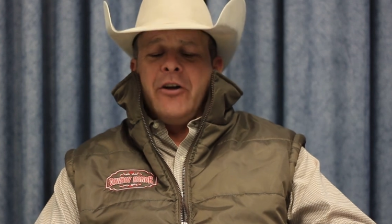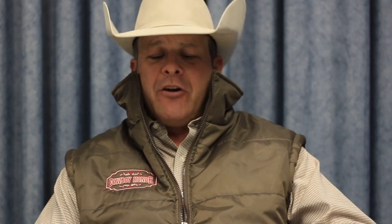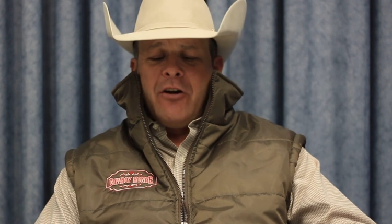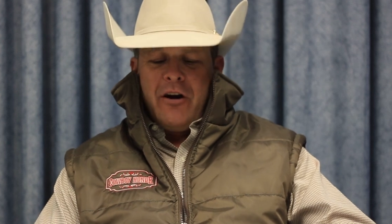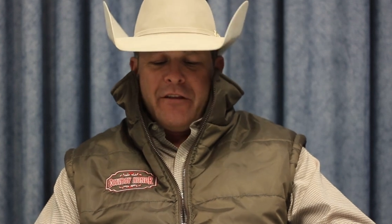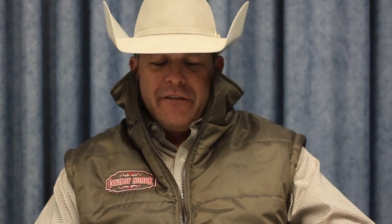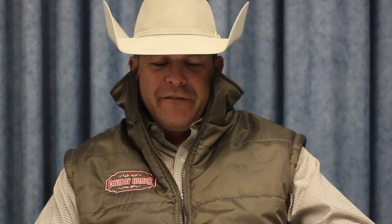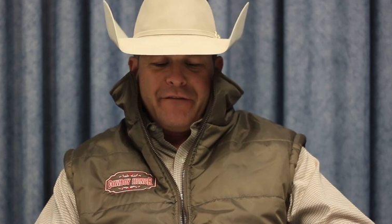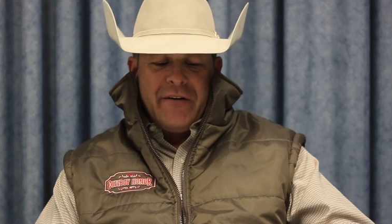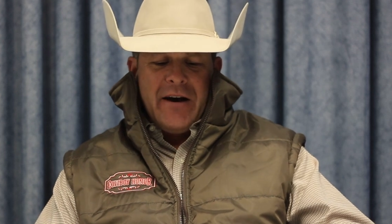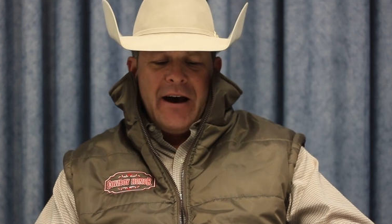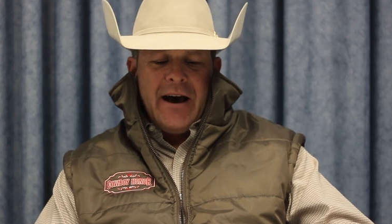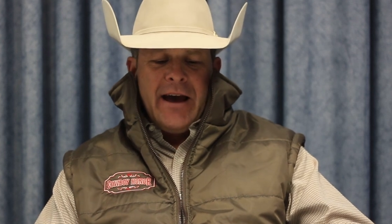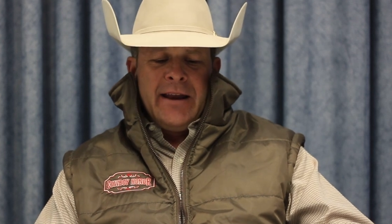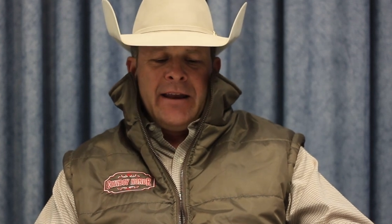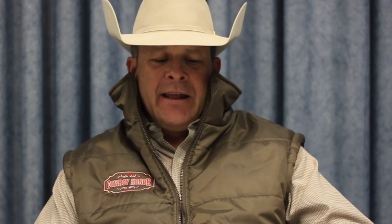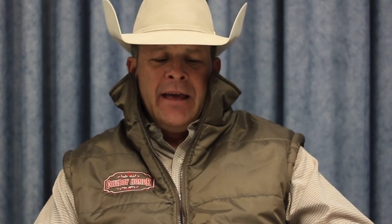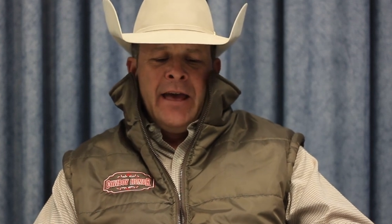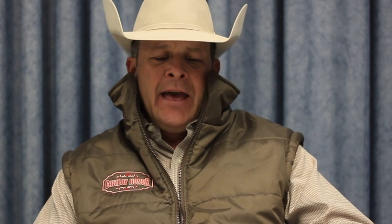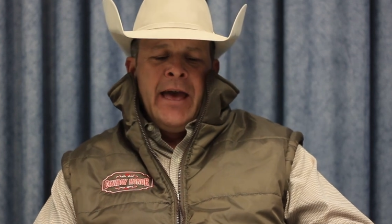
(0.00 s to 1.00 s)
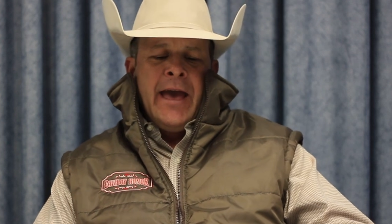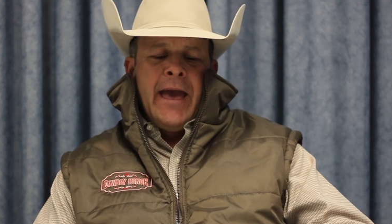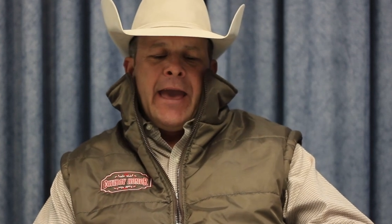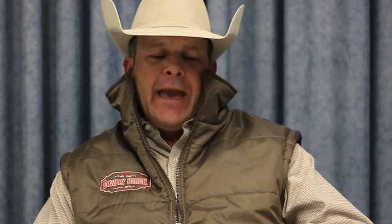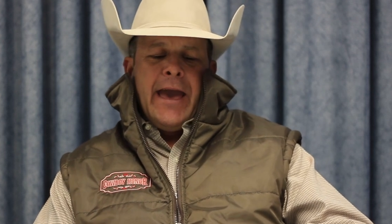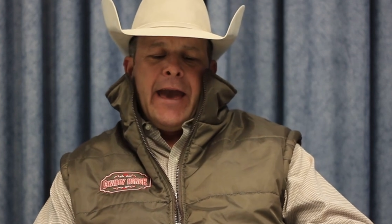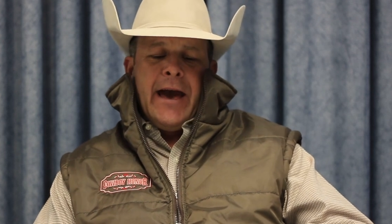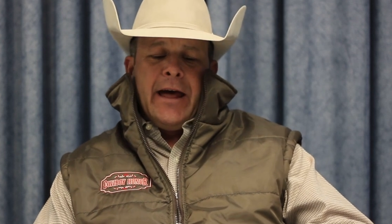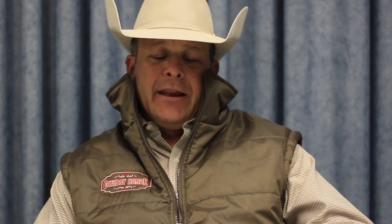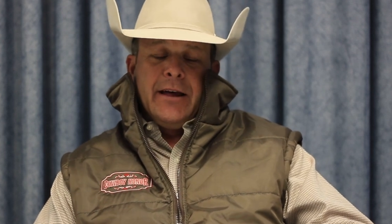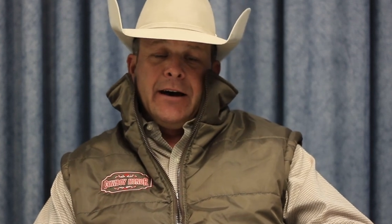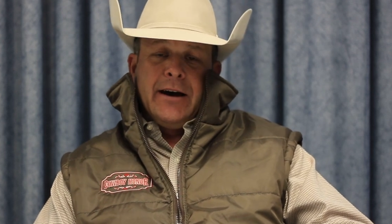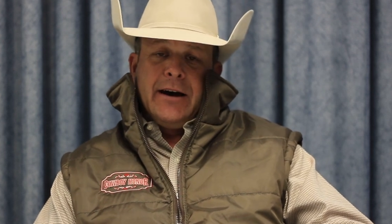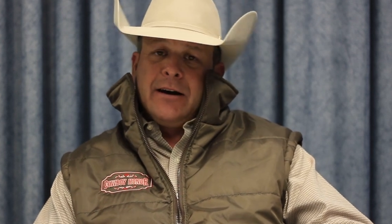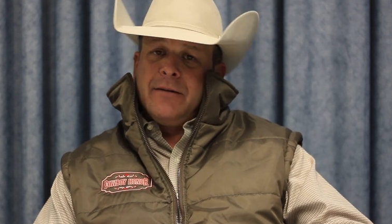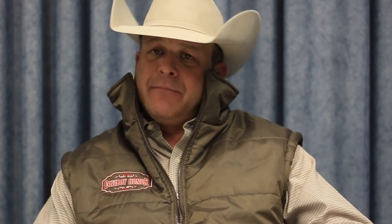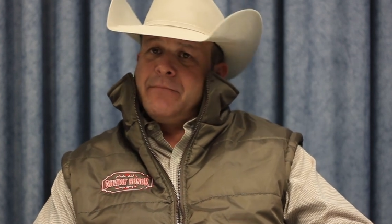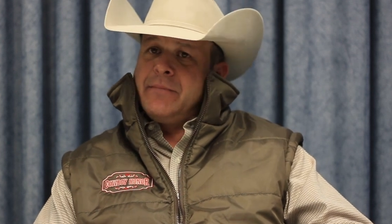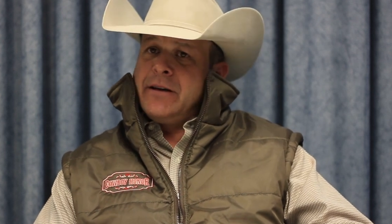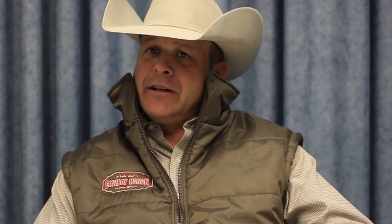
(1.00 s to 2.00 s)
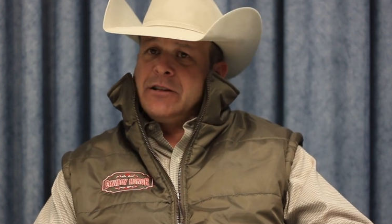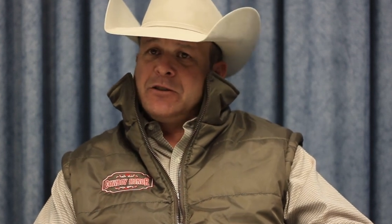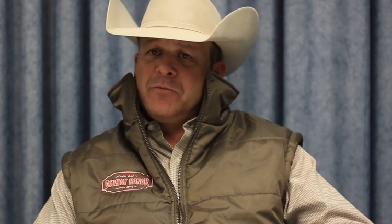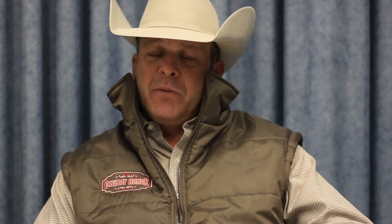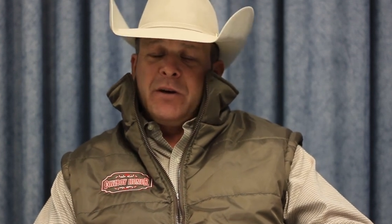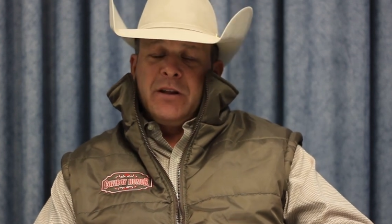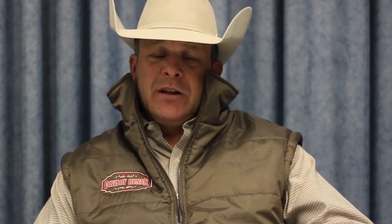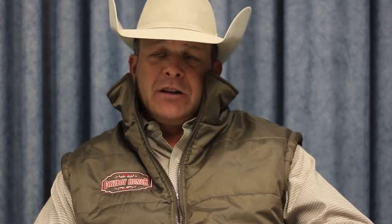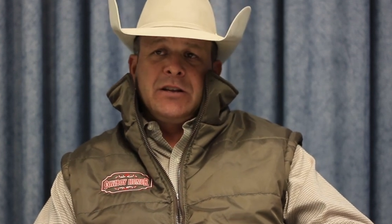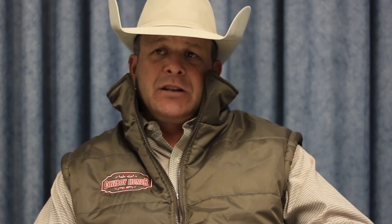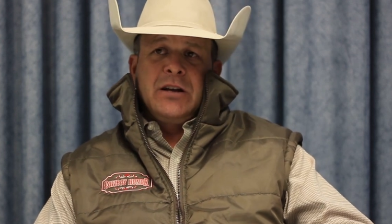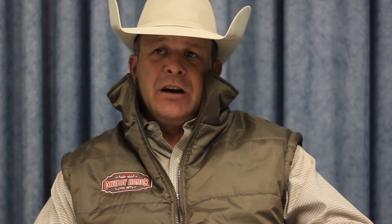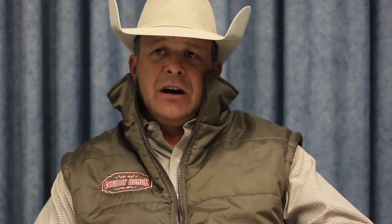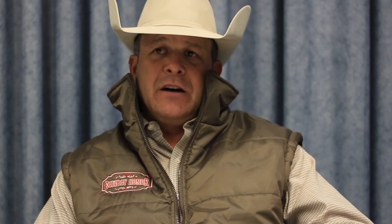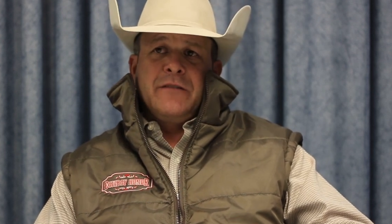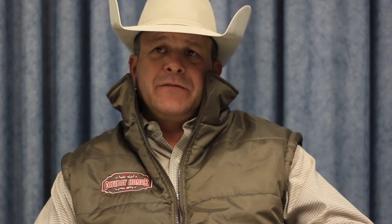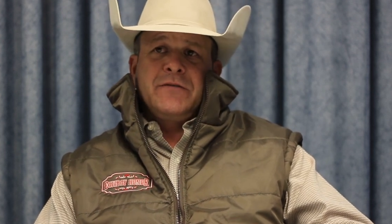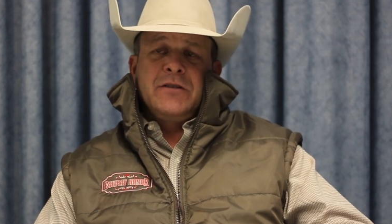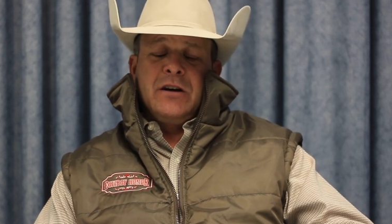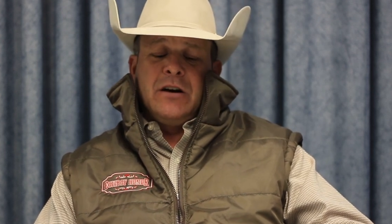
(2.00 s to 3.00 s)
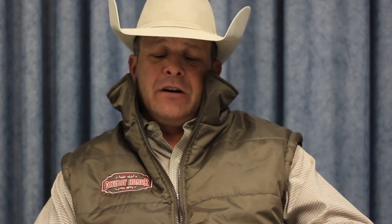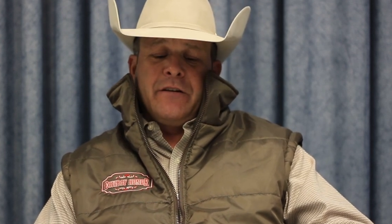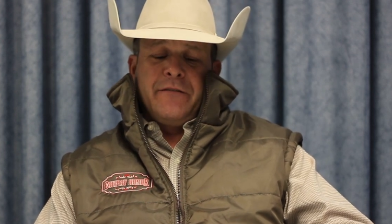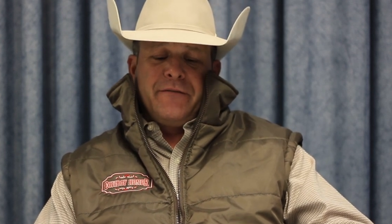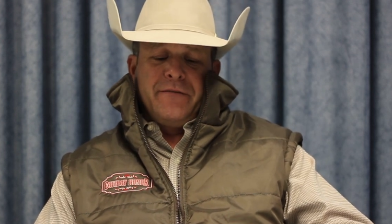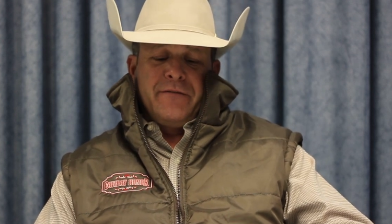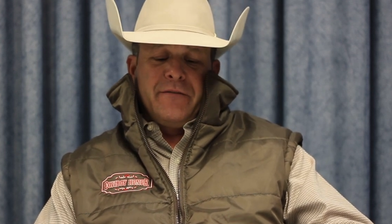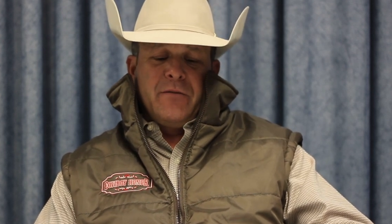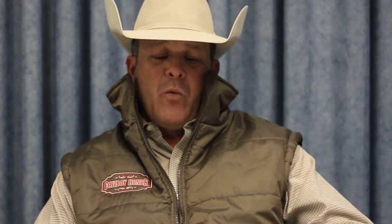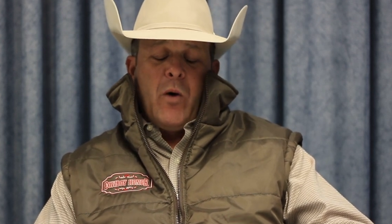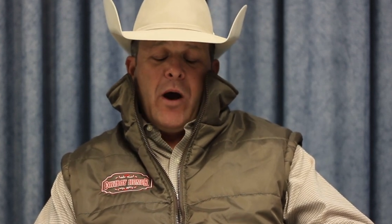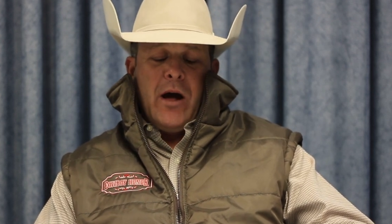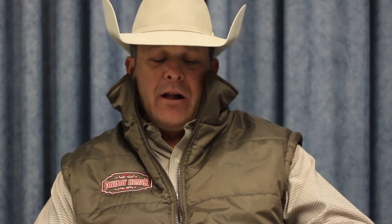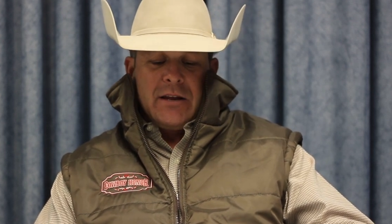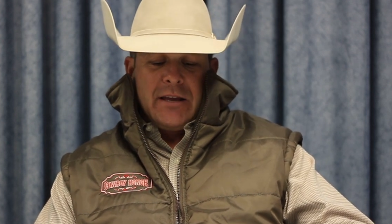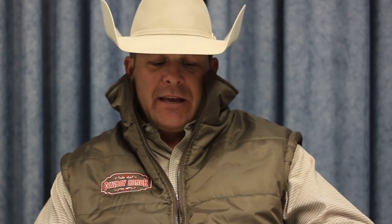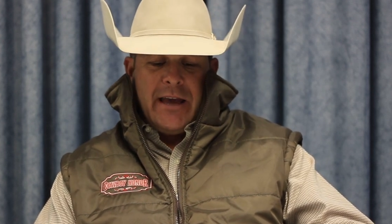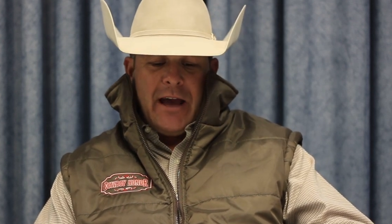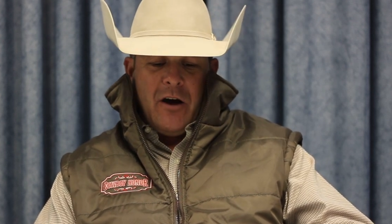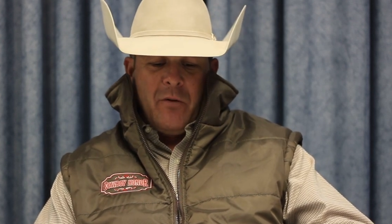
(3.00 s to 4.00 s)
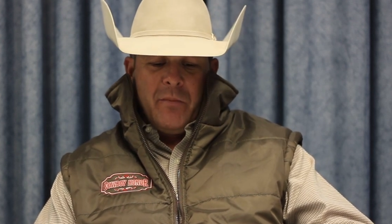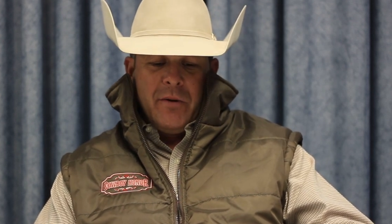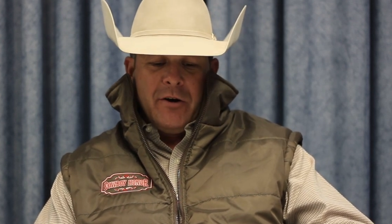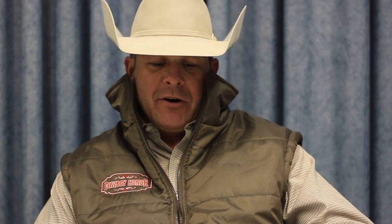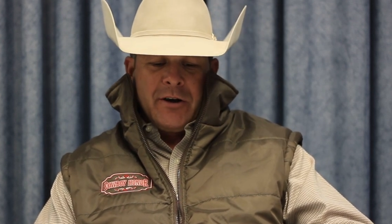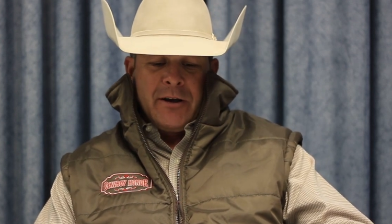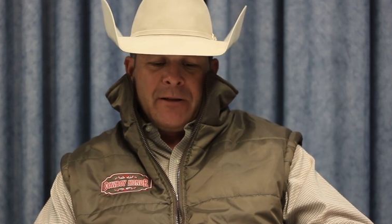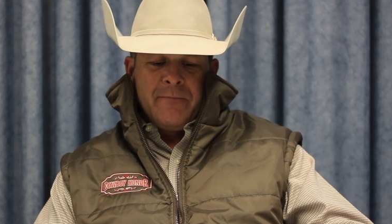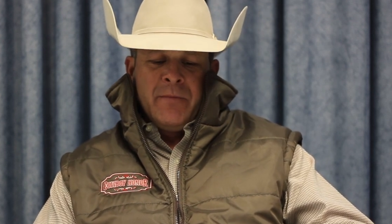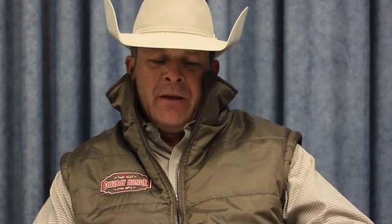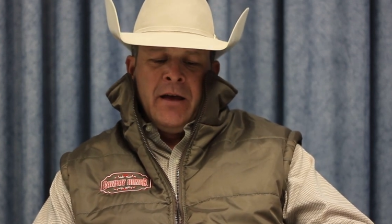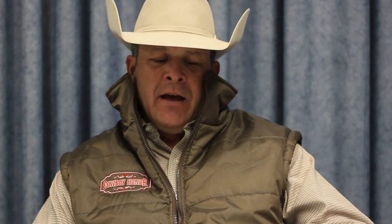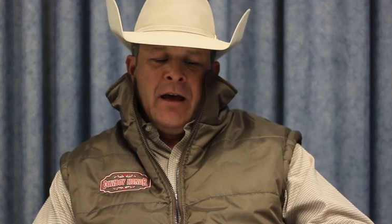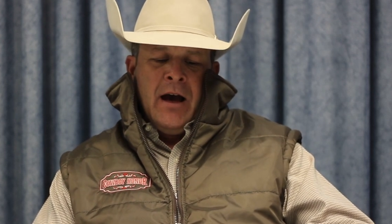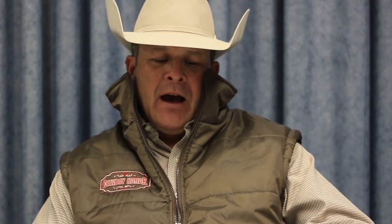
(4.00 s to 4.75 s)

They're on the fight, and it's been a tough wild cow milking.